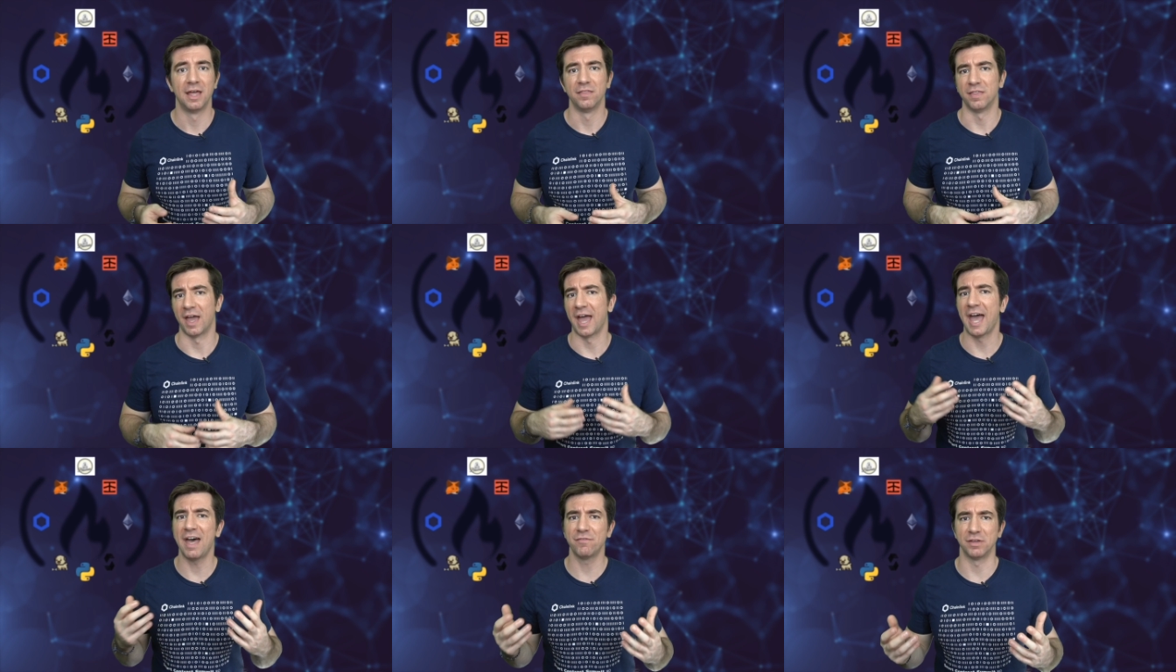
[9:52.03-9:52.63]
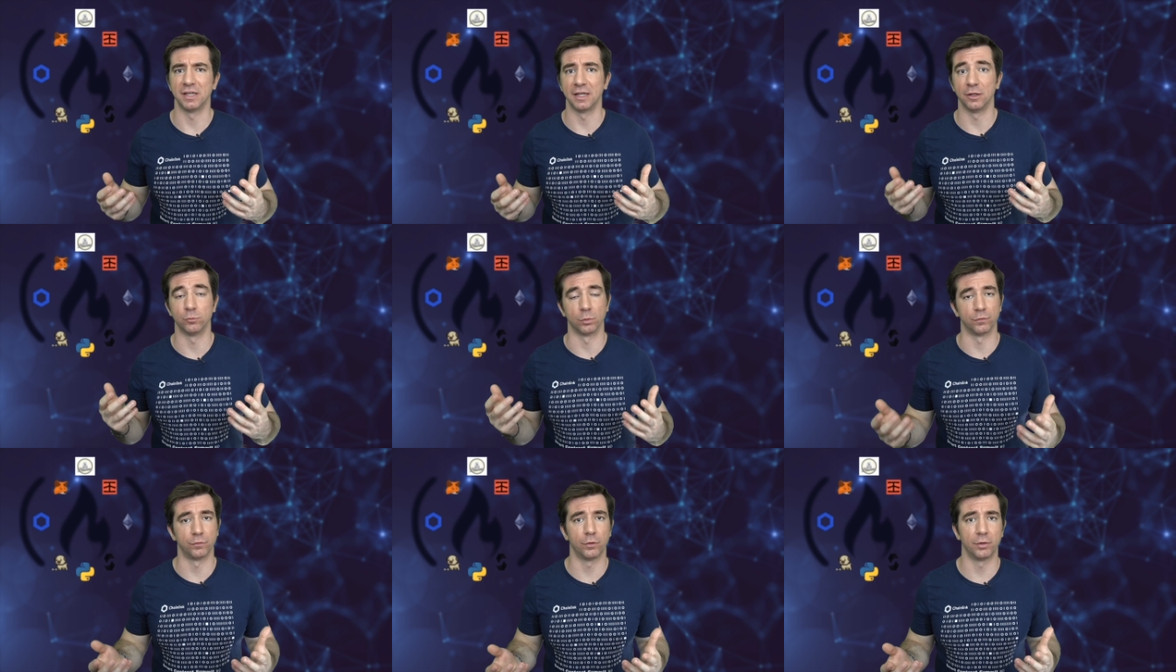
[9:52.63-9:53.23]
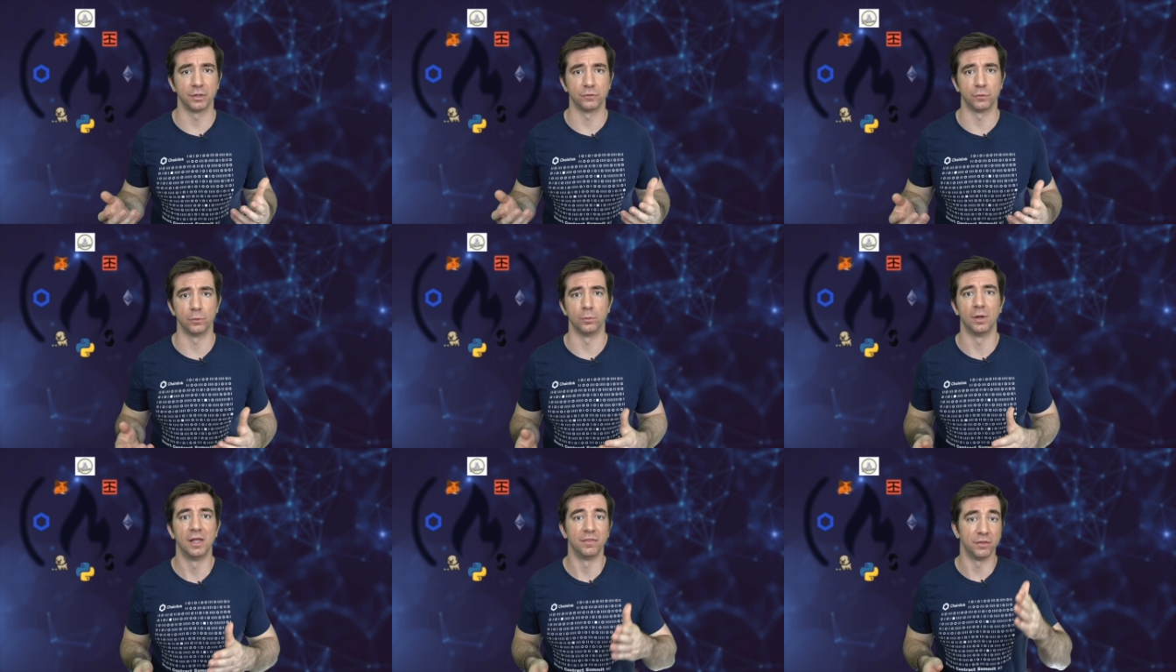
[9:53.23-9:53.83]
The halving is referring
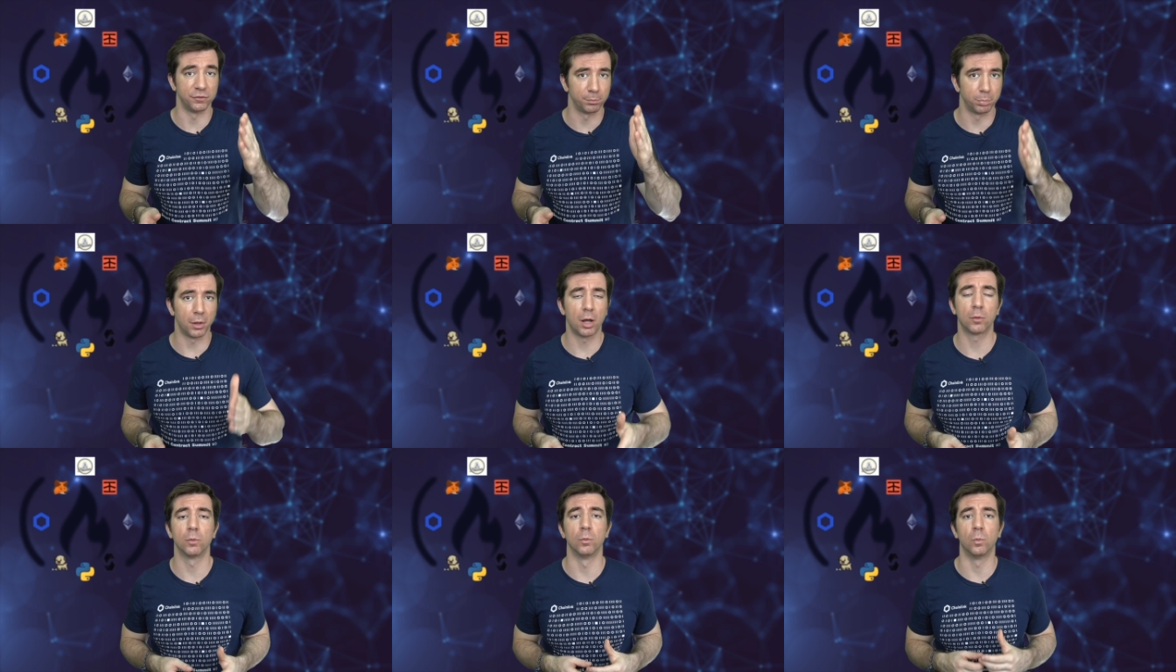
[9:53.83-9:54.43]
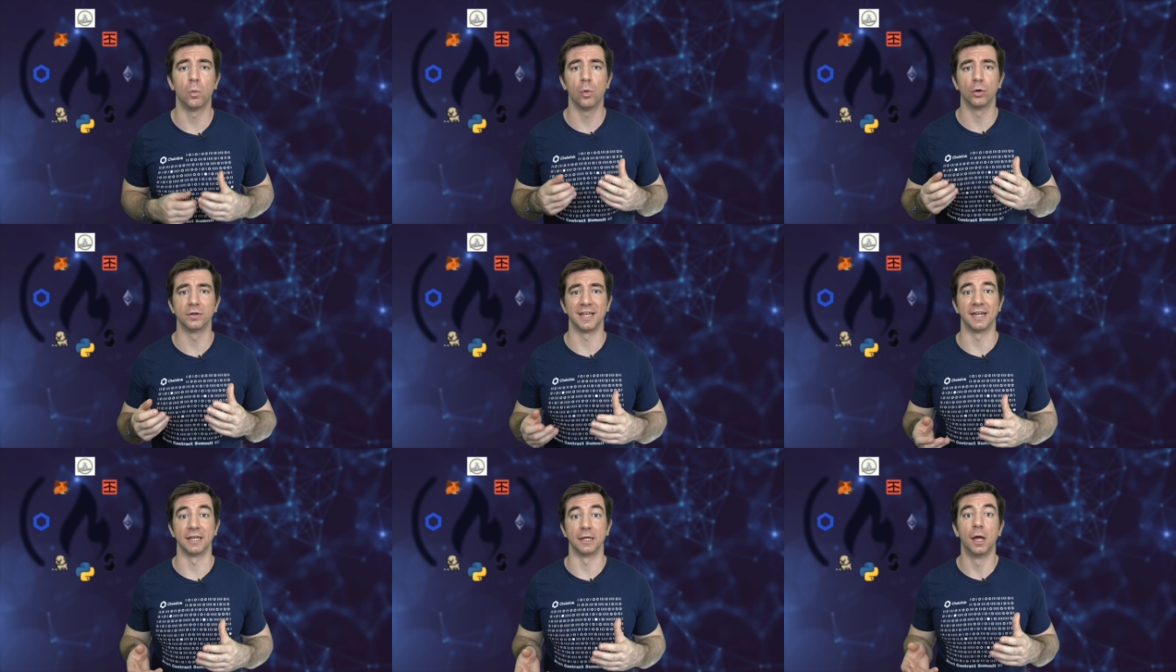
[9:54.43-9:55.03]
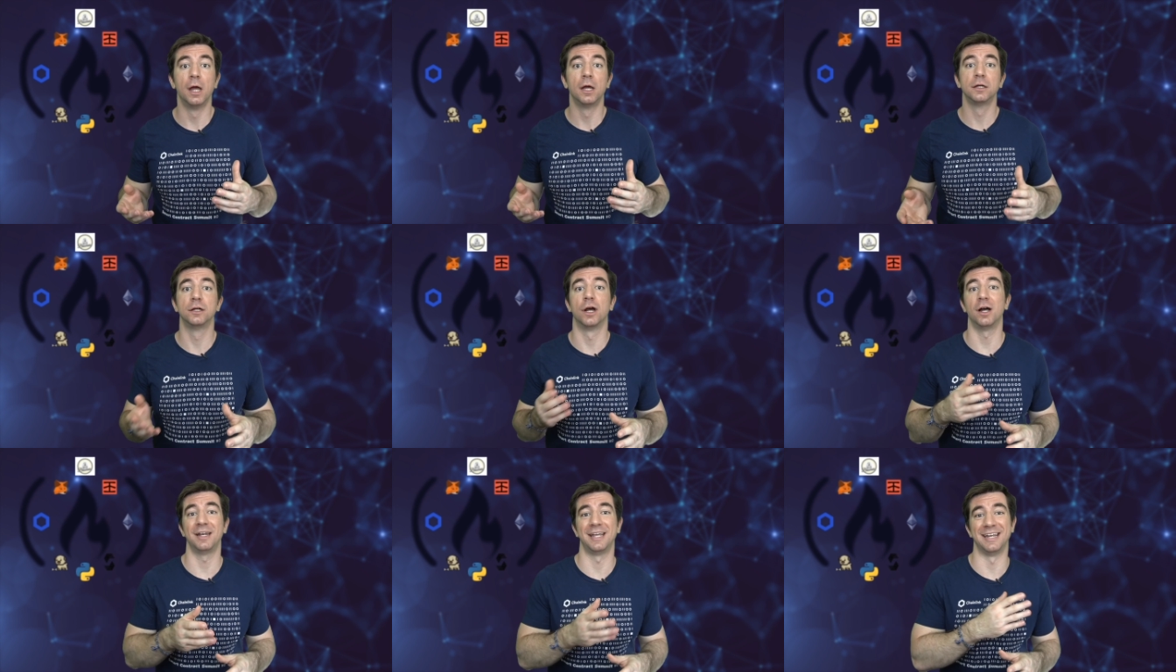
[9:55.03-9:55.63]
to this block reward getting
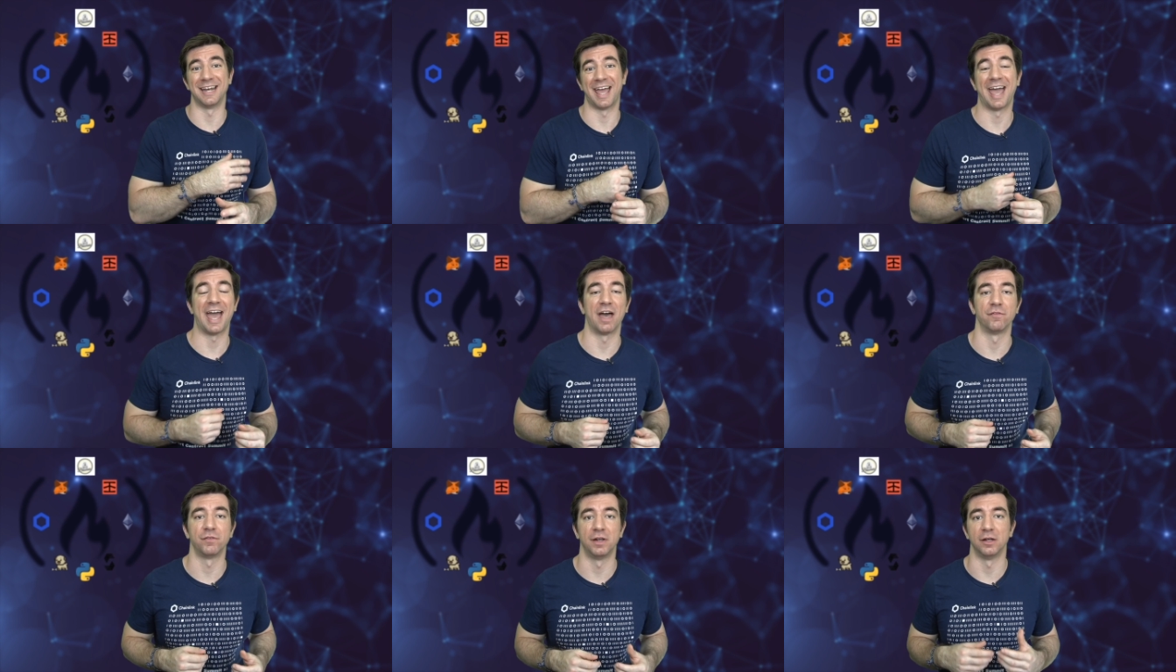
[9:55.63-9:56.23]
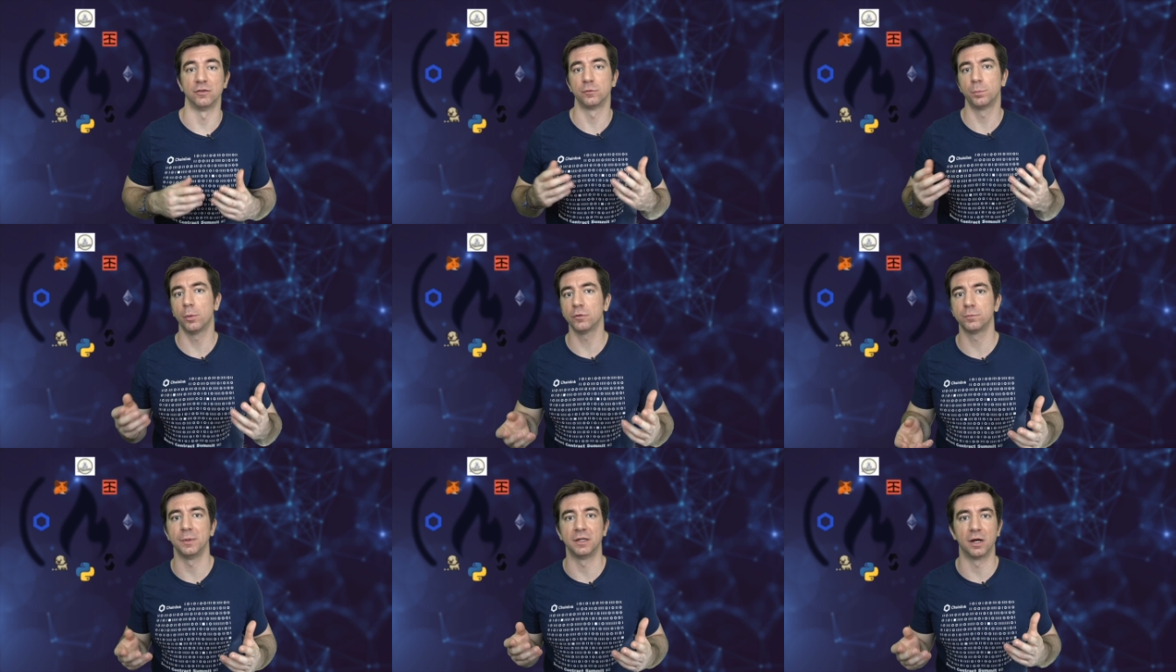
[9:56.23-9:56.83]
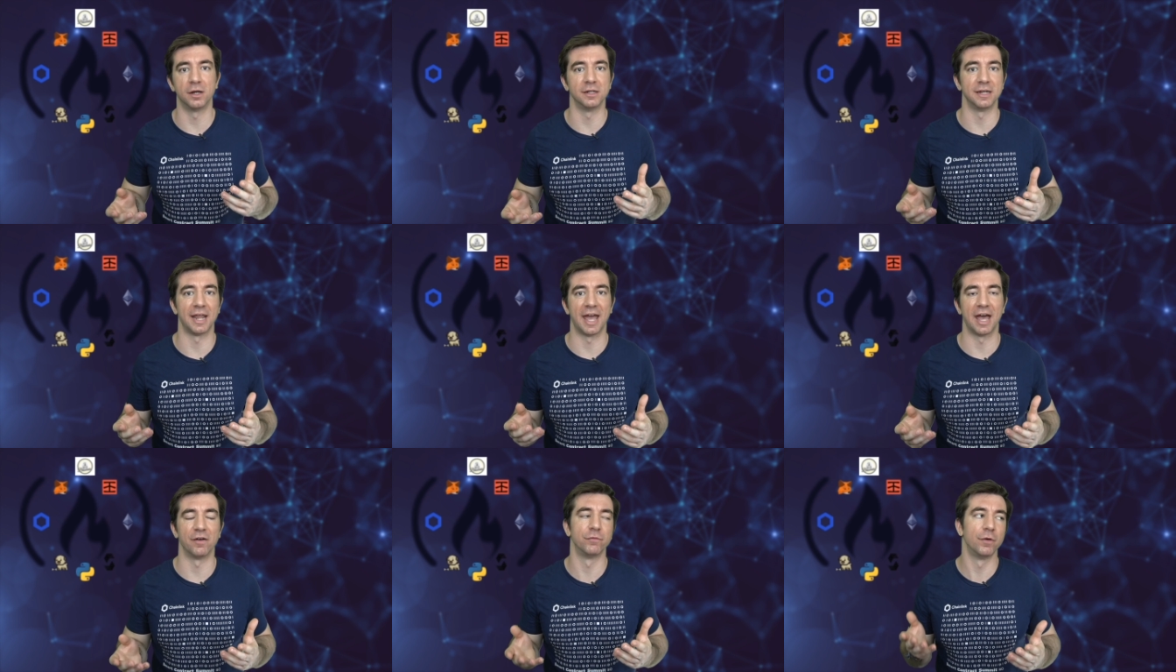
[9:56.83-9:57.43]
cut in half, and it's supposed to be cut in
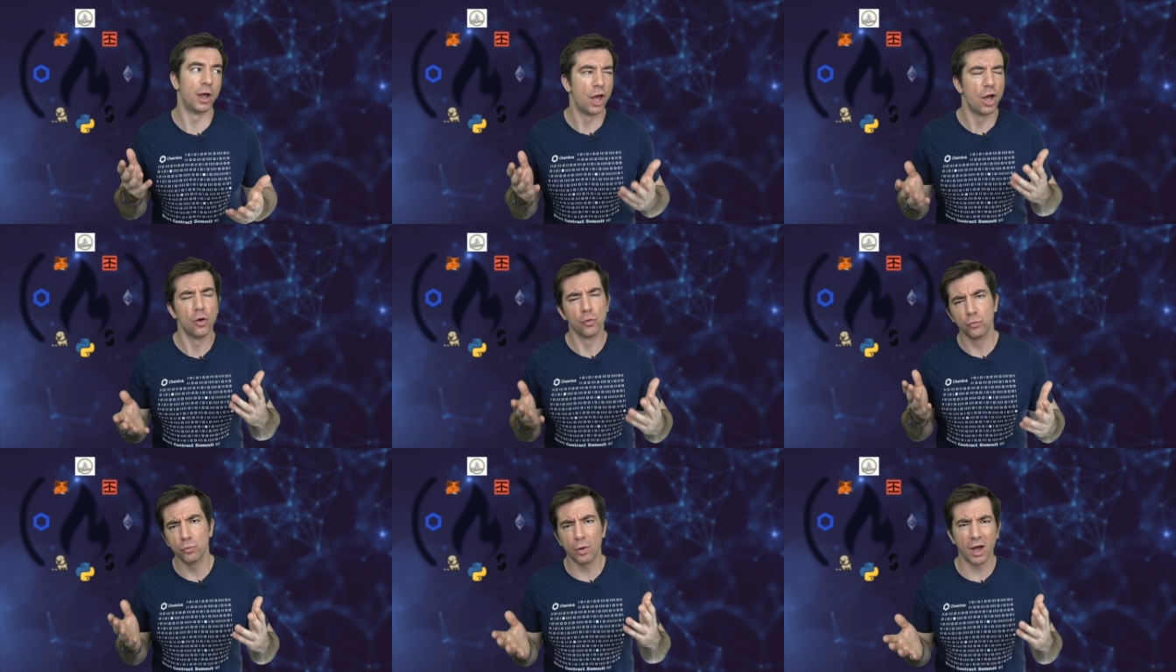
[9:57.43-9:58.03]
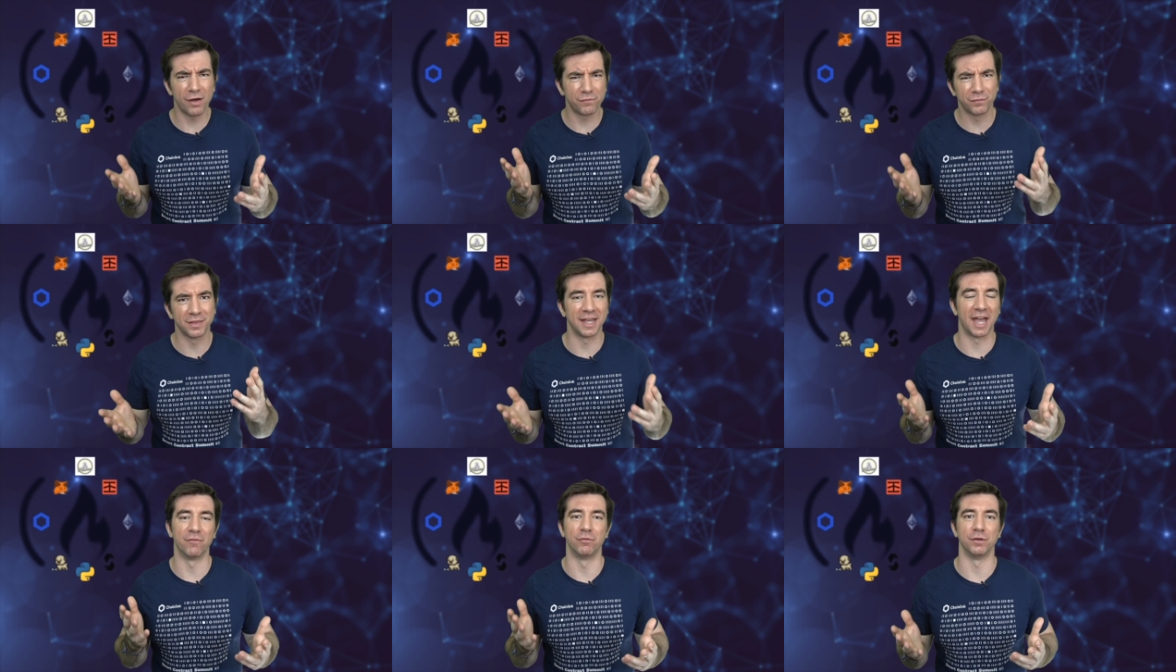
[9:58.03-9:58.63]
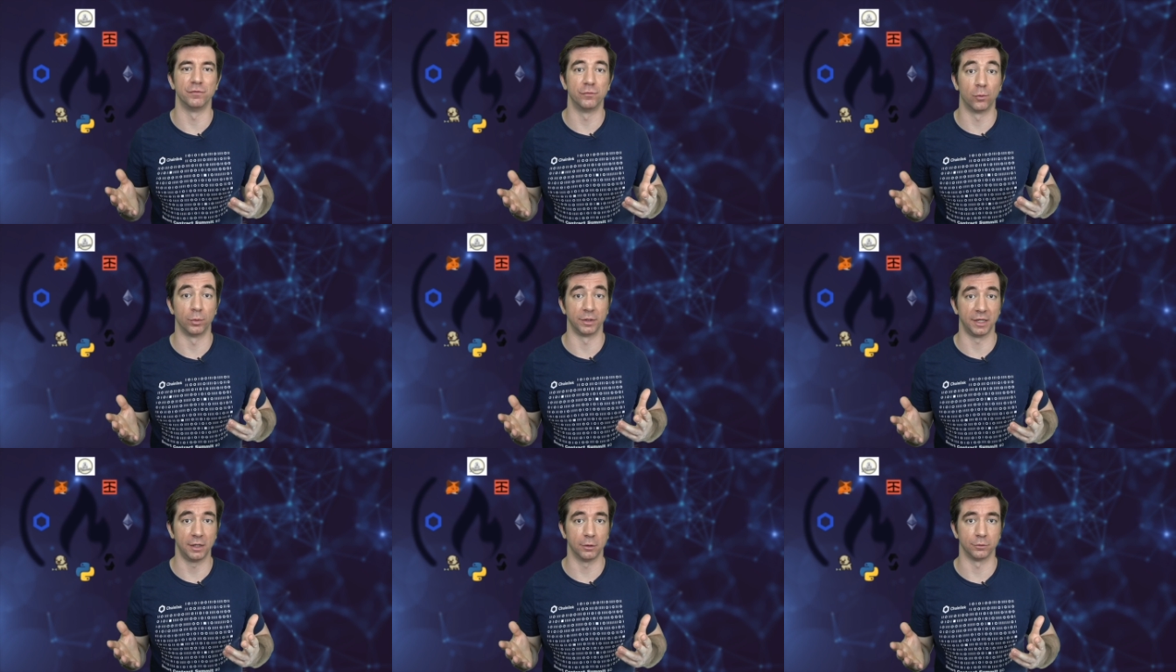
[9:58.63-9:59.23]
half roughly every 4
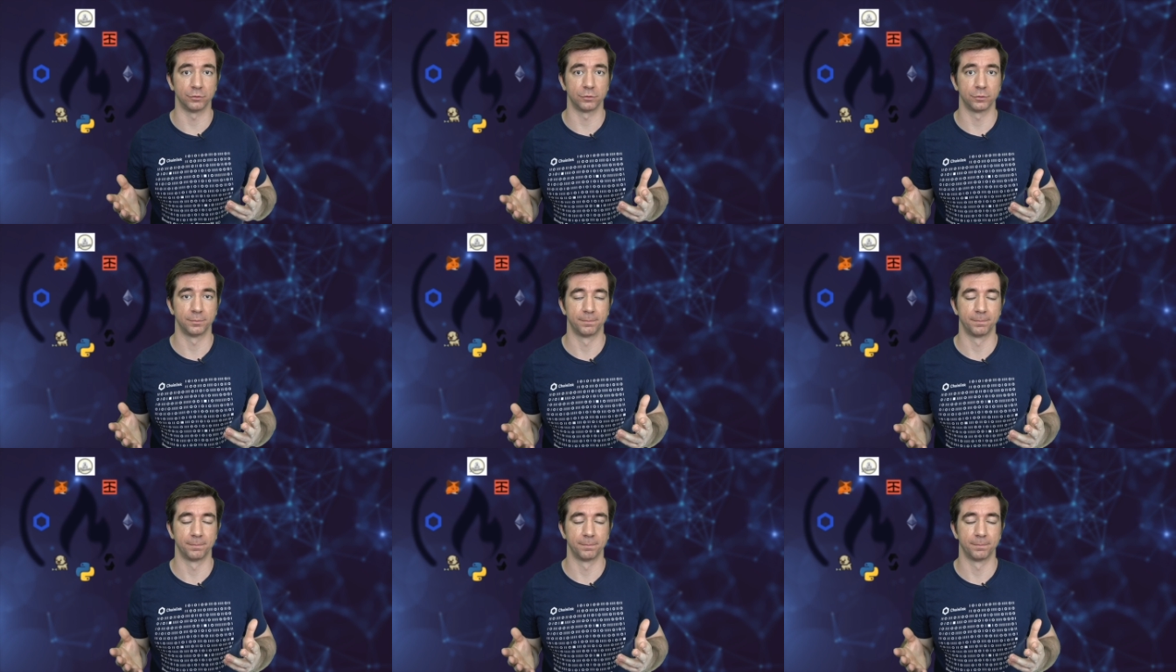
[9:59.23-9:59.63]
years.